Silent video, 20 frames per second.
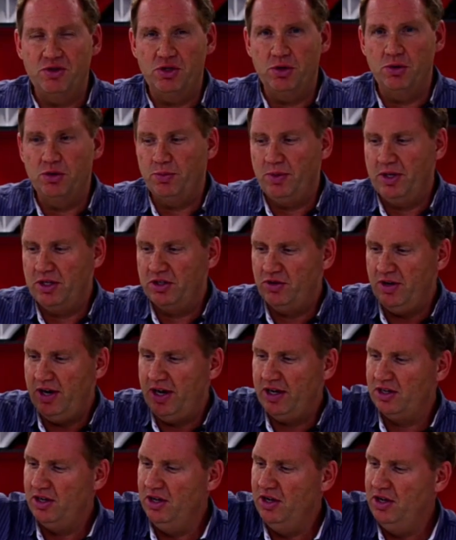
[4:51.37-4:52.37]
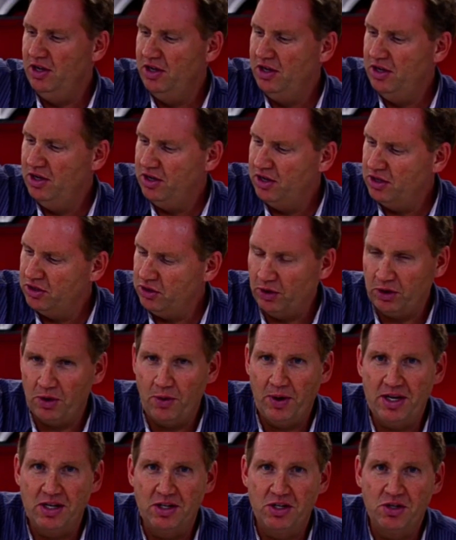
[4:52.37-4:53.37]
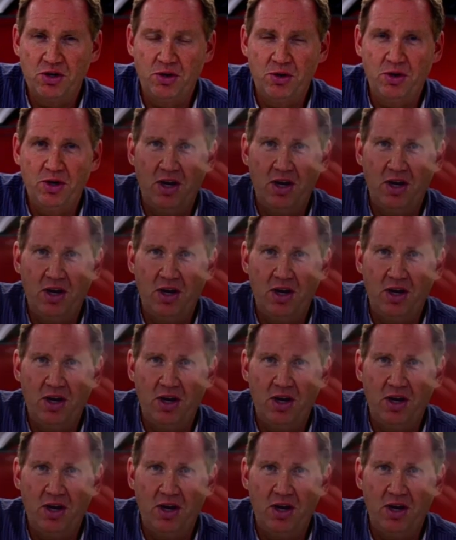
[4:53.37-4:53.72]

juice we extract. So I'll go ahead and turn